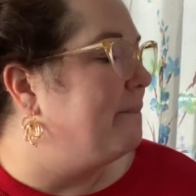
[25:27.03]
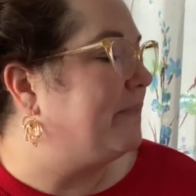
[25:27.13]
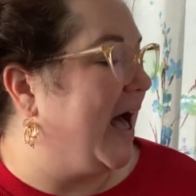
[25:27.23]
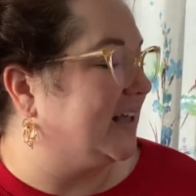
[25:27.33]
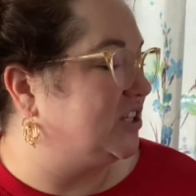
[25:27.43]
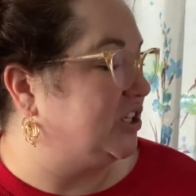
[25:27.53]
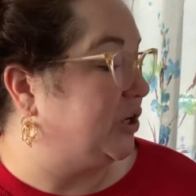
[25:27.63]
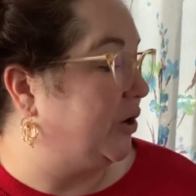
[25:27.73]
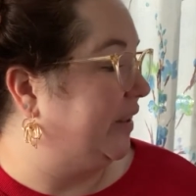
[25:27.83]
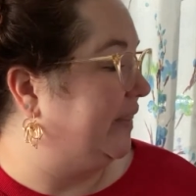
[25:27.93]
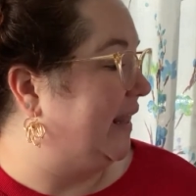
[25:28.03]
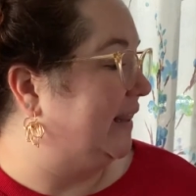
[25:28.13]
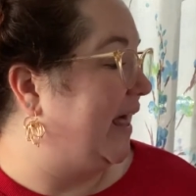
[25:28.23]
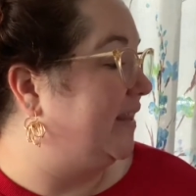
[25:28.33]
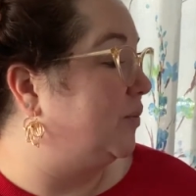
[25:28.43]
past the turning that
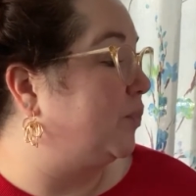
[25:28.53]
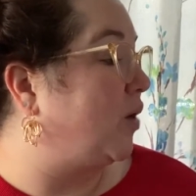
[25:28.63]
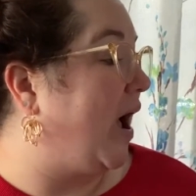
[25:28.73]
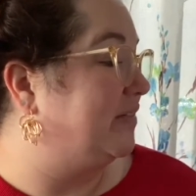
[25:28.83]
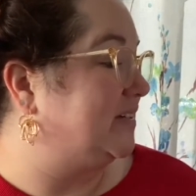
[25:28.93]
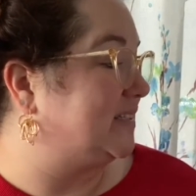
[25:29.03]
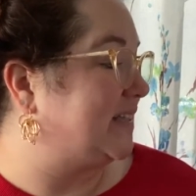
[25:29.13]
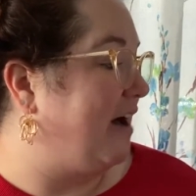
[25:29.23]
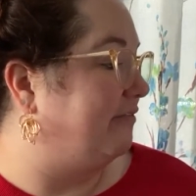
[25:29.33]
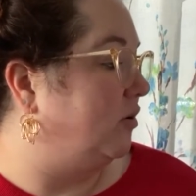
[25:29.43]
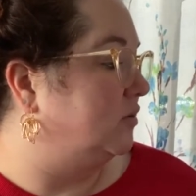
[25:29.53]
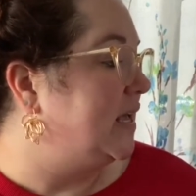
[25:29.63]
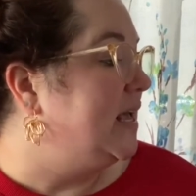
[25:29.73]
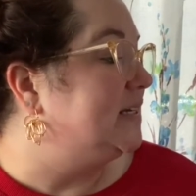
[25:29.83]
led the private scaffold,